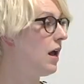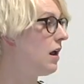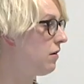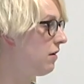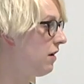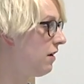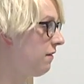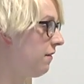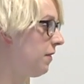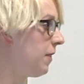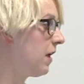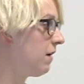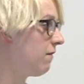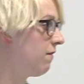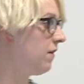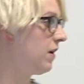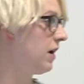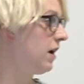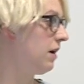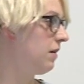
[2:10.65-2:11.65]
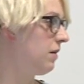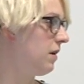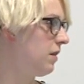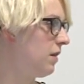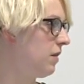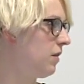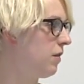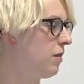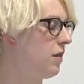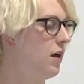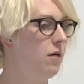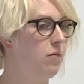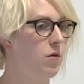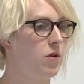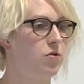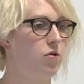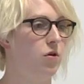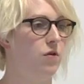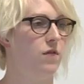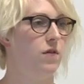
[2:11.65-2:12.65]
and I think the same is
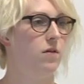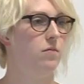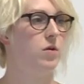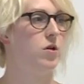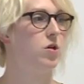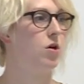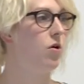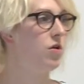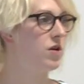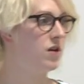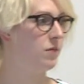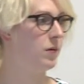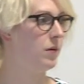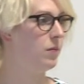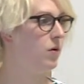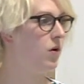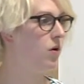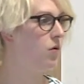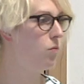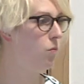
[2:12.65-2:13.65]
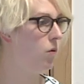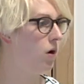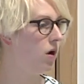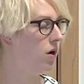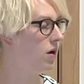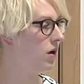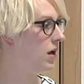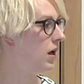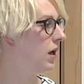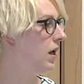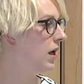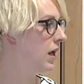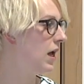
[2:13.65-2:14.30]
true for the majority of people who work